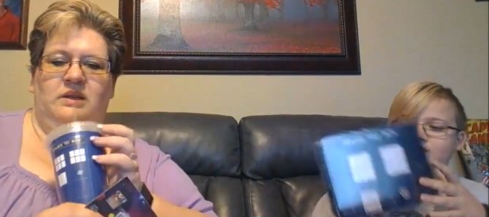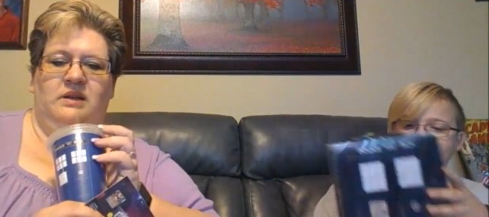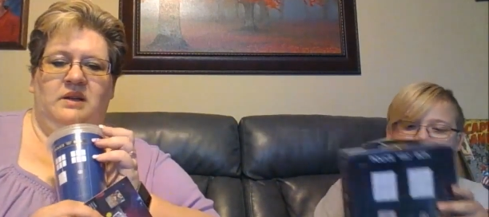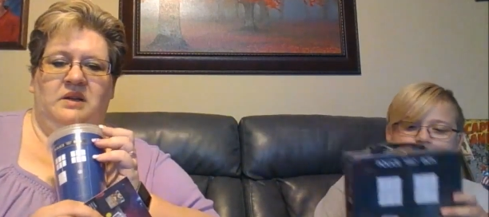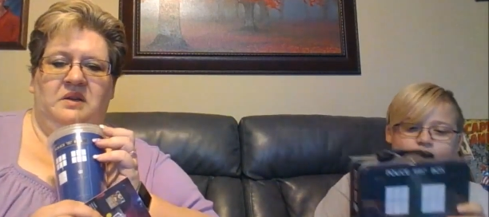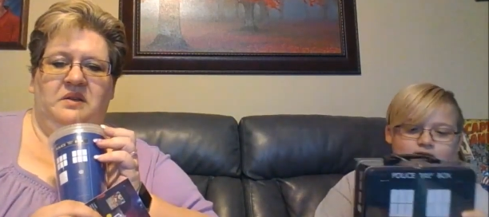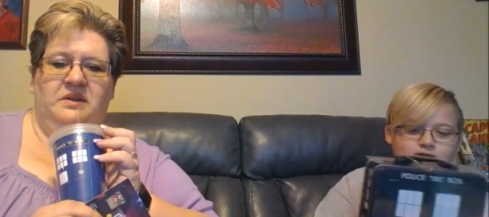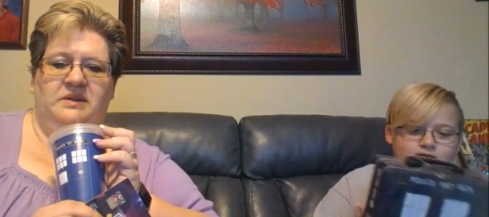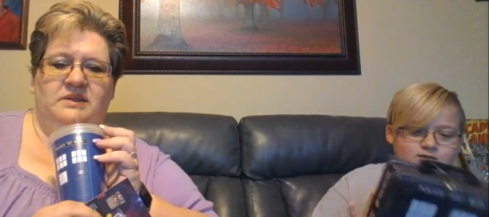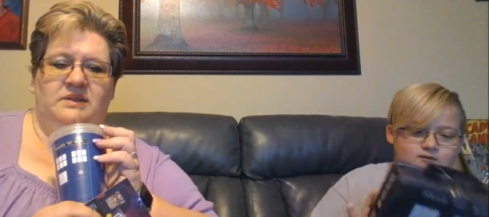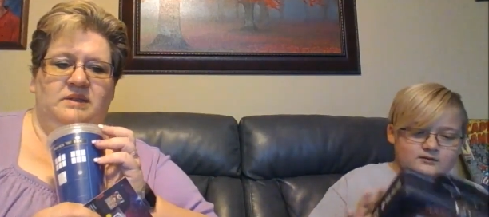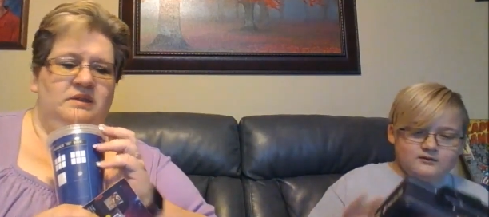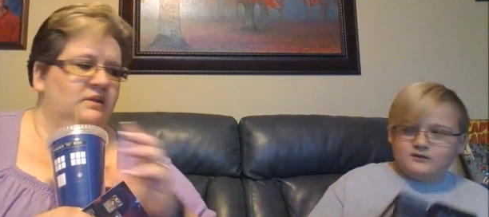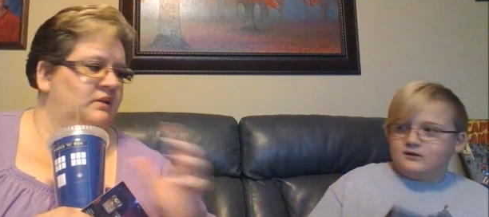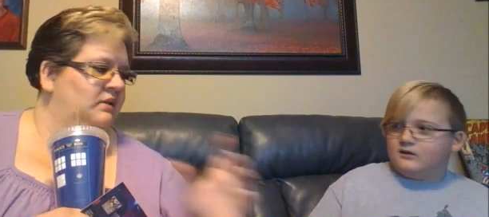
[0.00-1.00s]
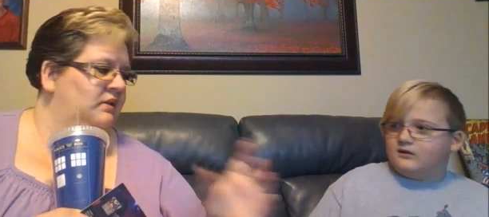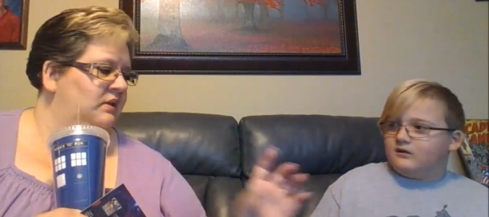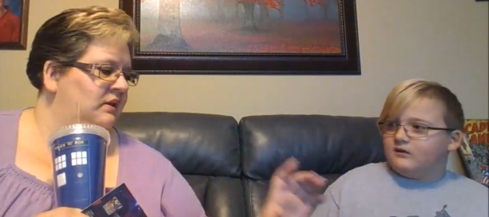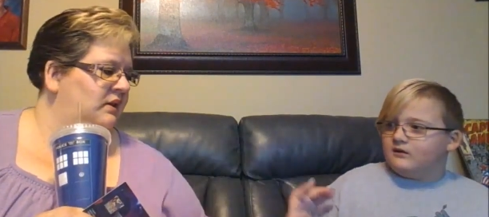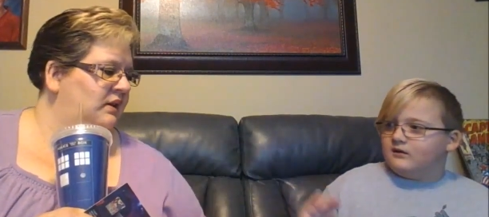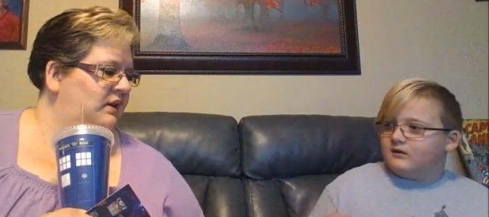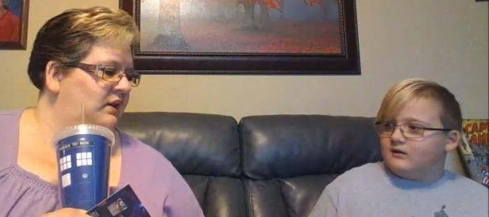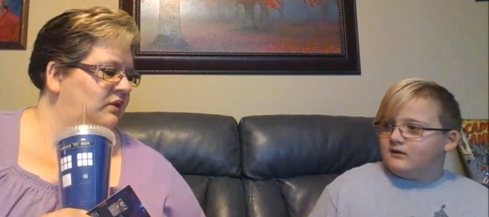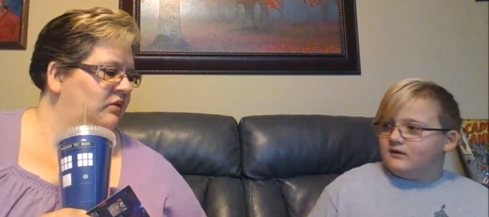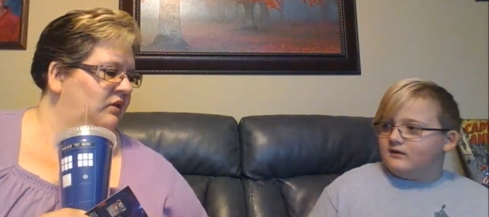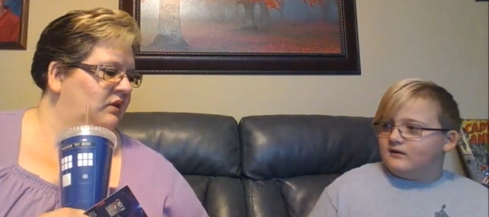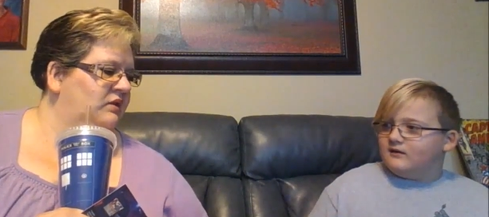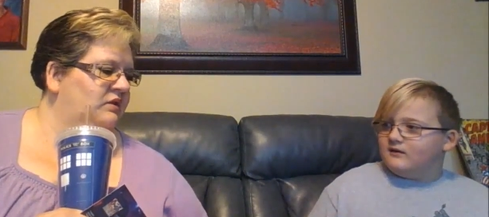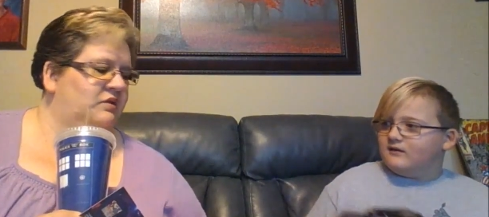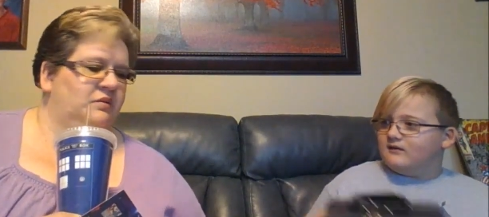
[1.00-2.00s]
Speaker 1: out of this and your
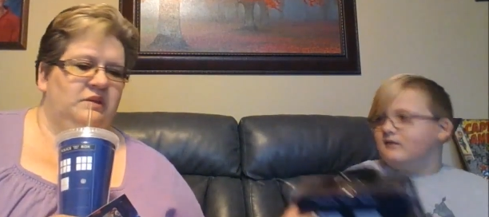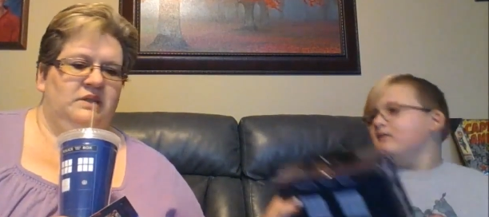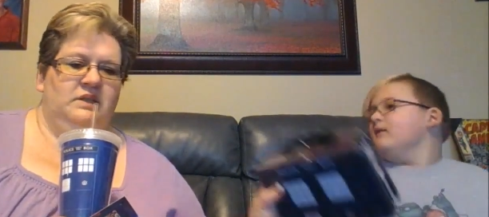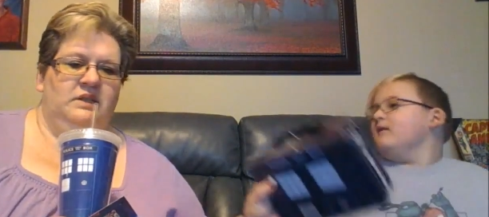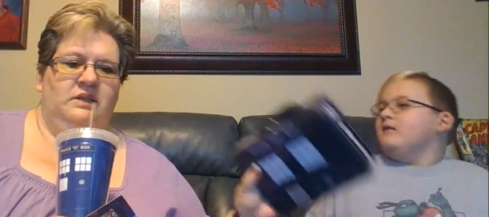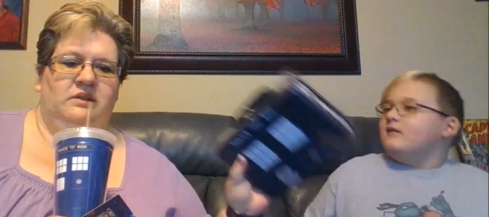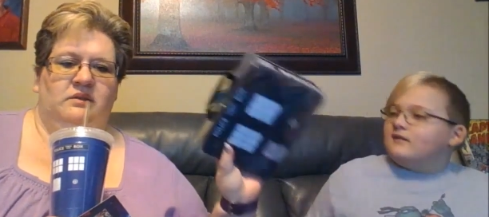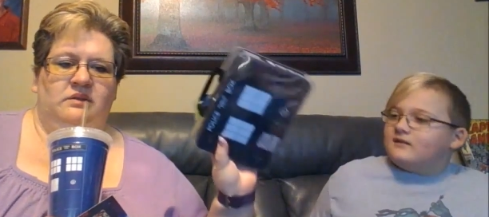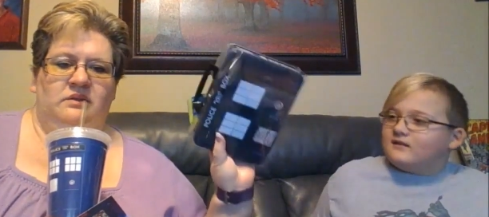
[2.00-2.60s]
lunch was in here.